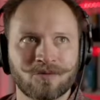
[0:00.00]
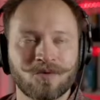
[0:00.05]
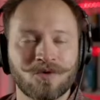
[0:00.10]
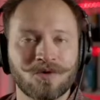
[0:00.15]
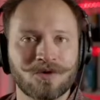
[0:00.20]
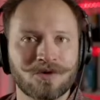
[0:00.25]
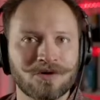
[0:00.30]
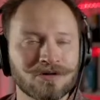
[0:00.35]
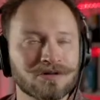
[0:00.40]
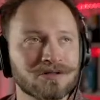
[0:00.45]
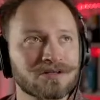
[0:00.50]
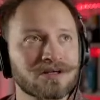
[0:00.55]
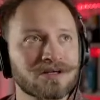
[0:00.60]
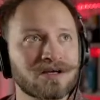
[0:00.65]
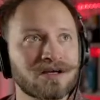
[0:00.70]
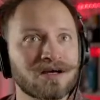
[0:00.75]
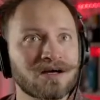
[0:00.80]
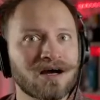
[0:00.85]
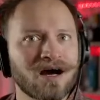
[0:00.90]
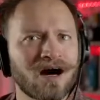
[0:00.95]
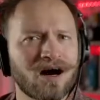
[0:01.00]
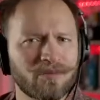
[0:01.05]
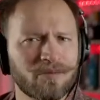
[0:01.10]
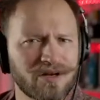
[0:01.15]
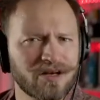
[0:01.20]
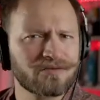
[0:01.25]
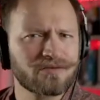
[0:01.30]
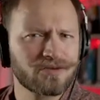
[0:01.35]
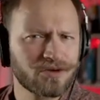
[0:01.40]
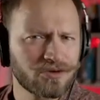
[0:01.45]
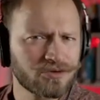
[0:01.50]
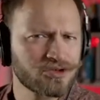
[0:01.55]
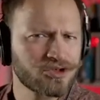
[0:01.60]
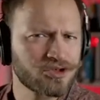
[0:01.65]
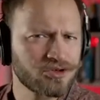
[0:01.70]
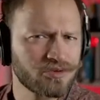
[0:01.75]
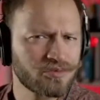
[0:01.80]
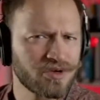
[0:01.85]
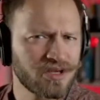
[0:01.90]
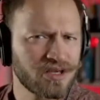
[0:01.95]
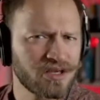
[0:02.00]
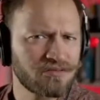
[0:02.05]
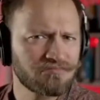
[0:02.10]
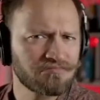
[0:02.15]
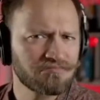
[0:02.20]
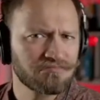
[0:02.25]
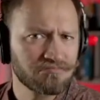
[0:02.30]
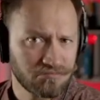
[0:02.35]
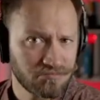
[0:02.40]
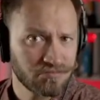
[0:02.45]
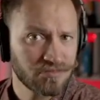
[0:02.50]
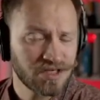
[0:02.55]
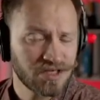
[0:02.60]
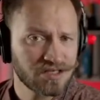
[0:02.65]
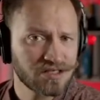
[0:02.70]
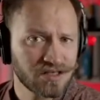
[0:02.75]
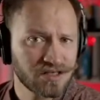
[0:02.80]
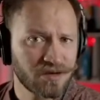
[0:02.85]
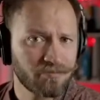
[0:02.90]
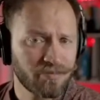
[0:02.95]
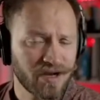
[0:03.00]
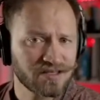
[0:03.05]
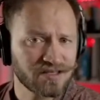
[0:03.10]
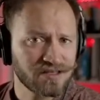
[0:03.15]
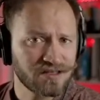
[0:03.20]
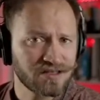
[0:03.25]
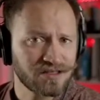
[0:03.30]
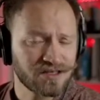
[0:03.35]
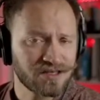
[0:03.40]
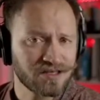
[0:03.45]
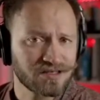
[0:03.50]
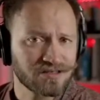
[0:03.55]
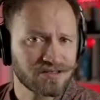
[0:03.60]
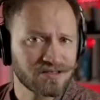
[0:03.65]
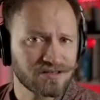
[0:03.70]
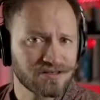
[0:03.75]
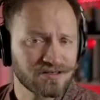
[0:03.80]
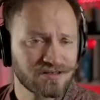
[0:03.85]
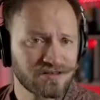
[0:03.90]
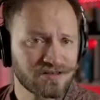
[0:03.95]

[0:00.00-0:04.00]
world, how many of those should be these capacity tests?